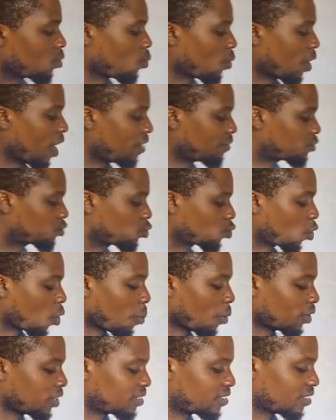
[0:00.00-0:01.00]
We have 2
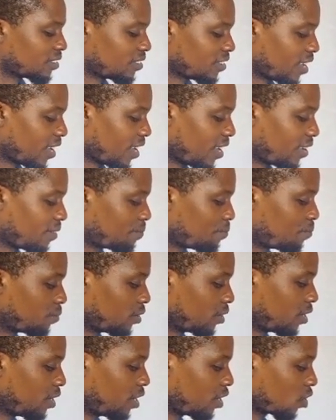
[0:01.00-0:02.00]
commodities here
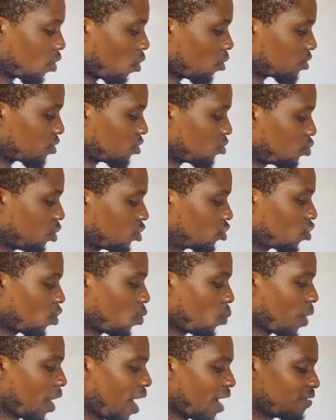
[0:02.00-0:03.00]
in
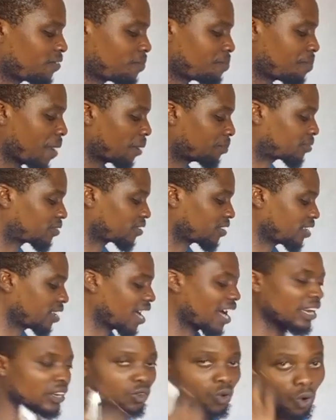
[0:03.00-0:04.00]
consideration. We have
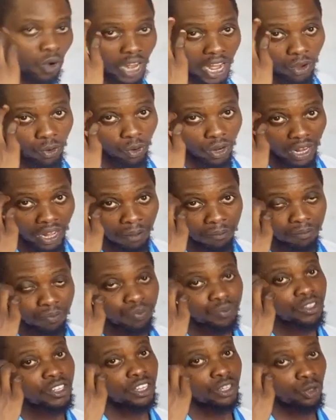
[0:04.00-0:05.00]
Pepsi and Coca-Cola.
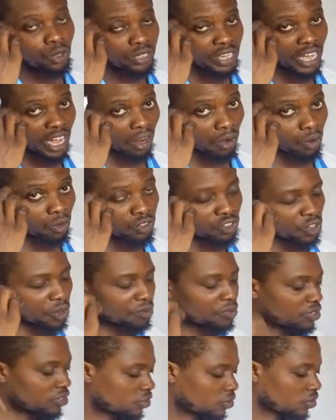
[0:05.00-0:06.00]
You know they are close
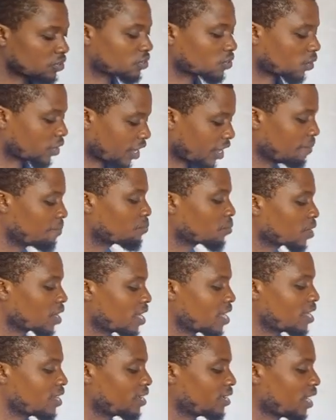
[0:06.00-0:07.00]
substitutes, okay?
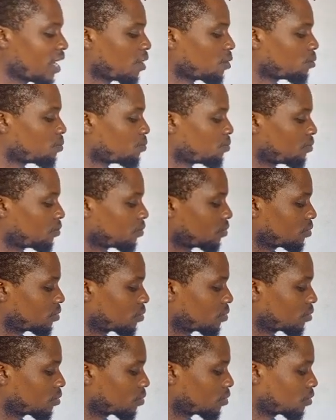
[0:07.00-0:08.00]
Now,
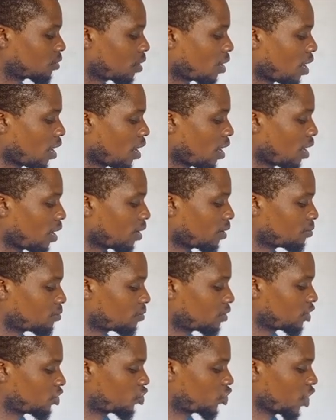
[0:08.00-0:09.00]

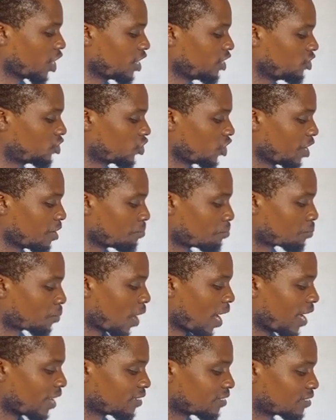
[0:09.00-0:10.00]
the change in
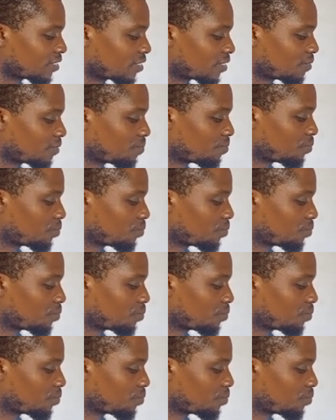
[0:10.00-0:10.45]
price.